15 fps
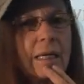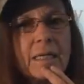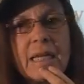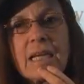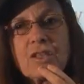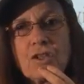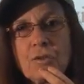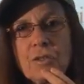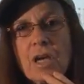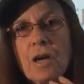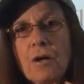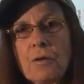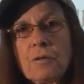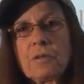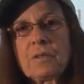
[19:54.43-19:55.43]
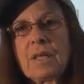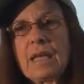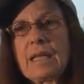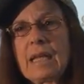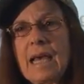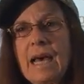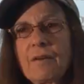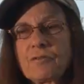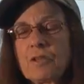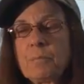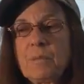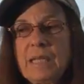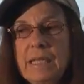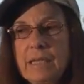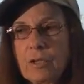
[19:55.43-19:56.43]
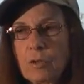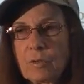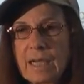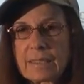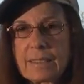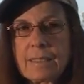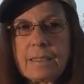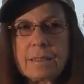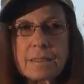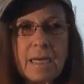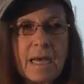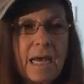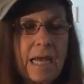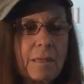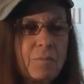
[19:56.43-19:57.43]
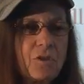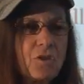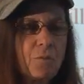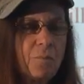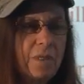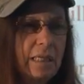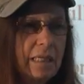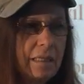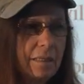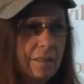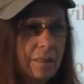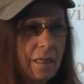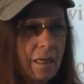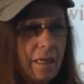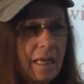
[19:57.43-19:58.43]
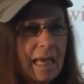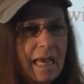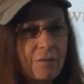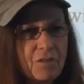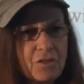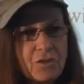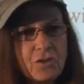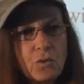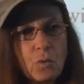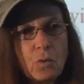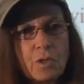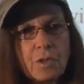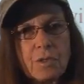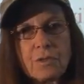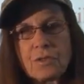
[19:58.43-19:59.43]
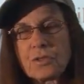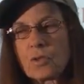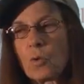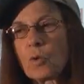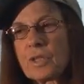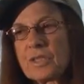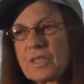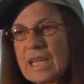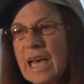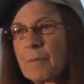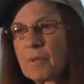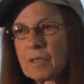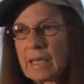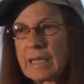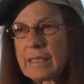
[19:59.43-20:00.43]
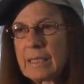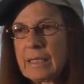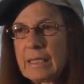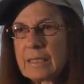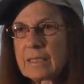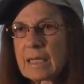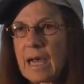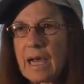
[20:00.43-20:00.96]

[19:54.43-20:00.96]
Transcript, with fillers: And as you know, they have to be corrected in time to have the scores tabulated in